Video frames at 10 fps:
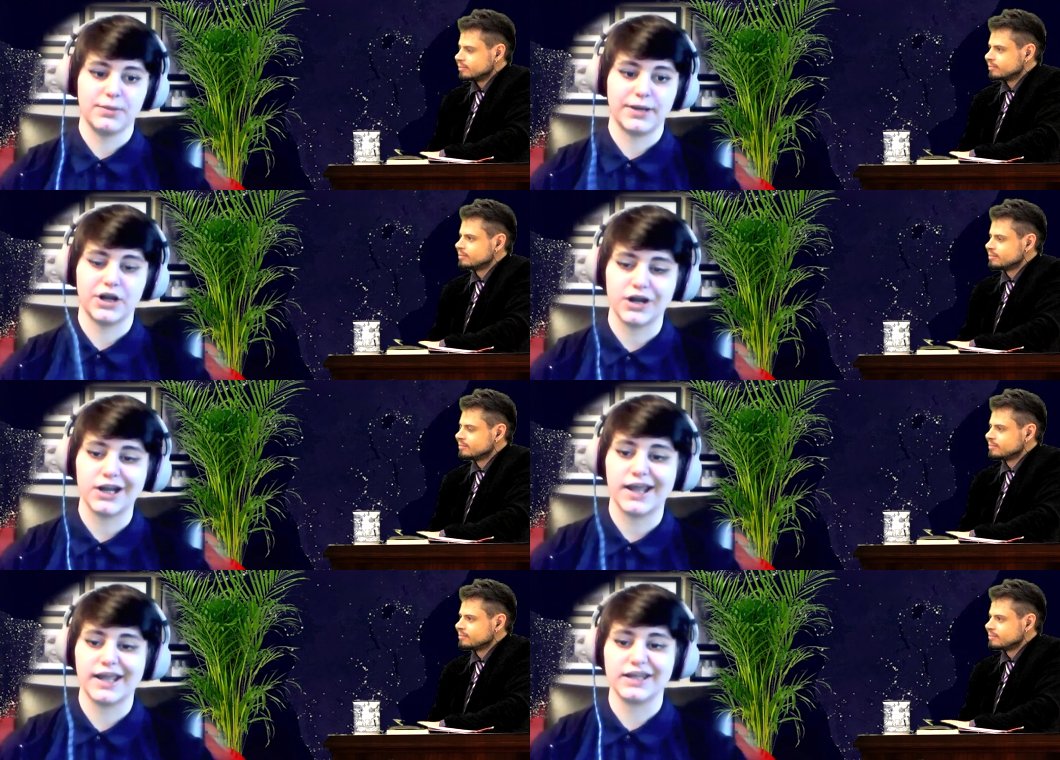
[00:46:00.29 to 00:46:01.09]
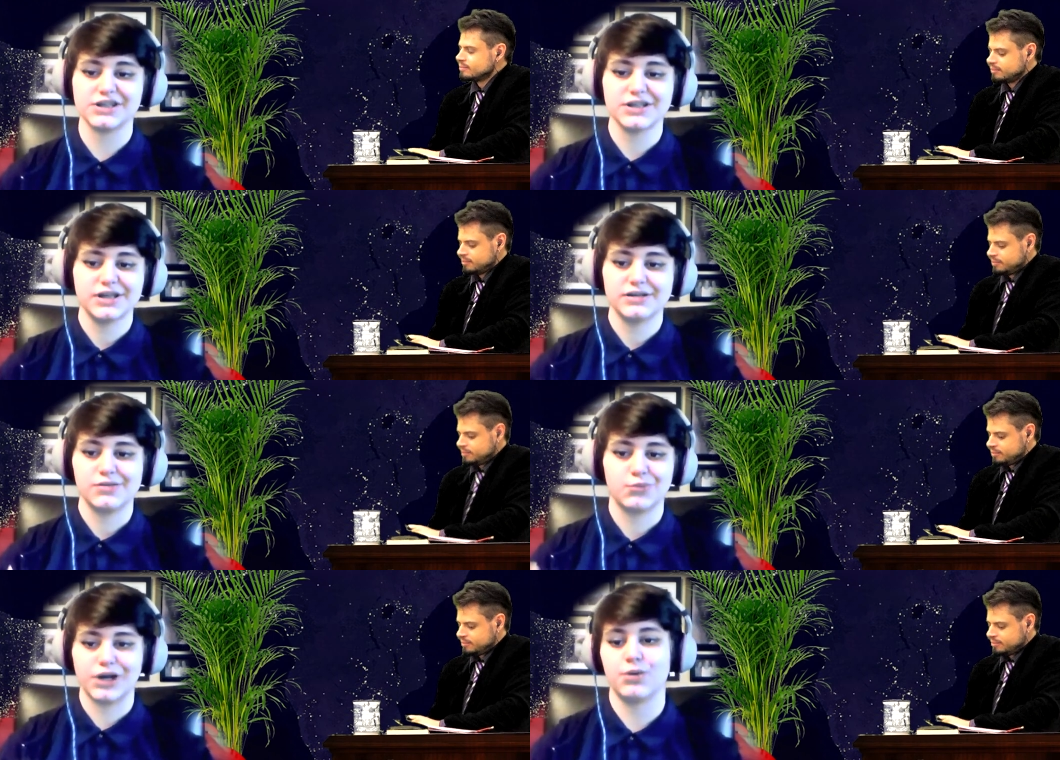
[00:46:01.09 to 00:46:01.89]
Speaker 1: my mm-hmm. art and
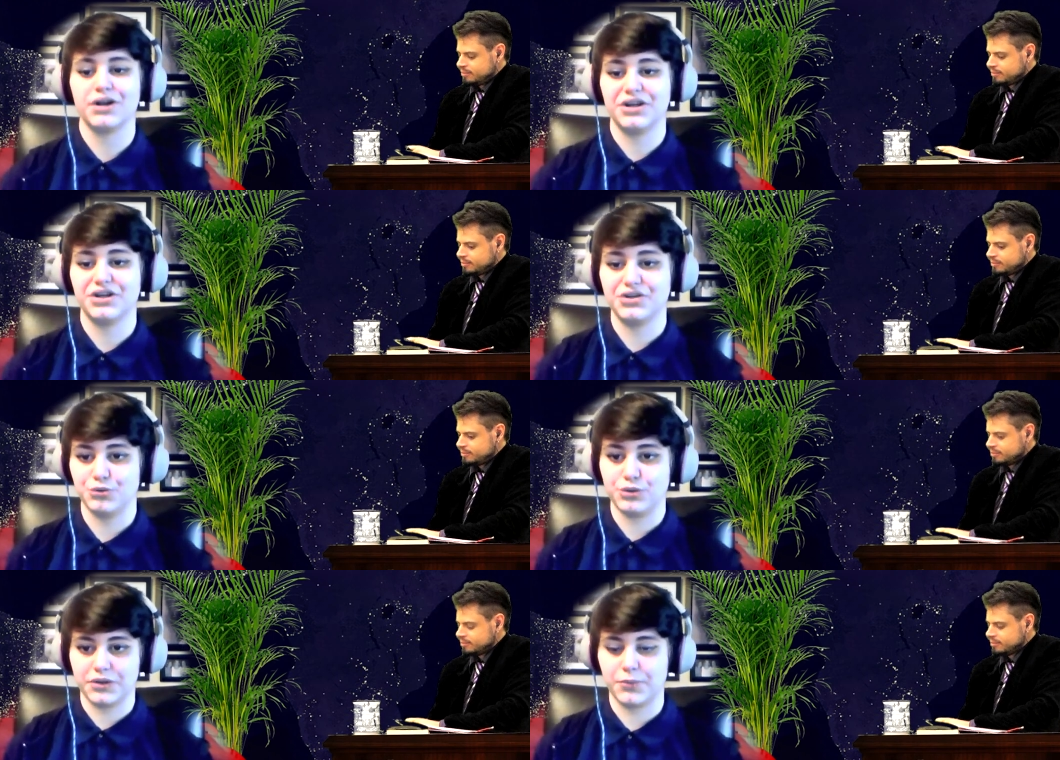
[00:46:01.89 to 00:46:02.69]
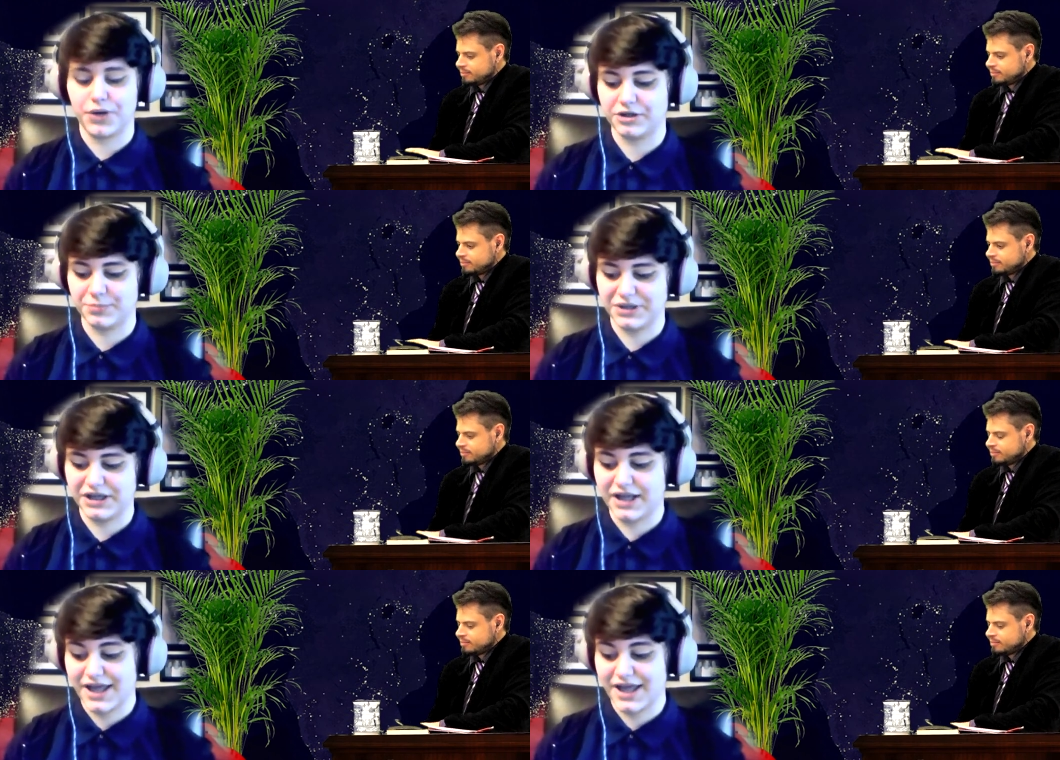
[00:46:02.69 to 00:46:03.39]
what I wanted to do, what I wanted to be.